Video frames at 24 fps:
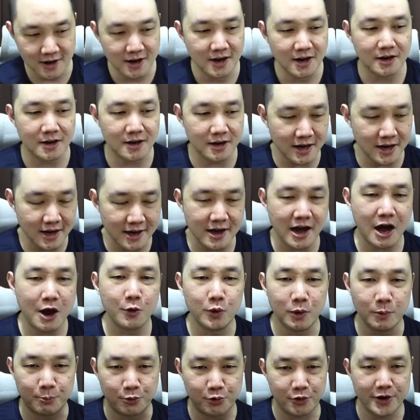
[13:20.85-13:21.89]
the AI will
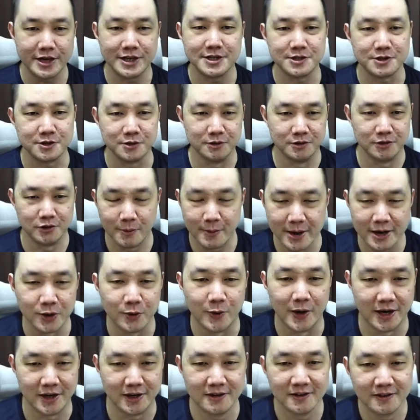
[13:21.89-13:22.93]
praise you no matter what.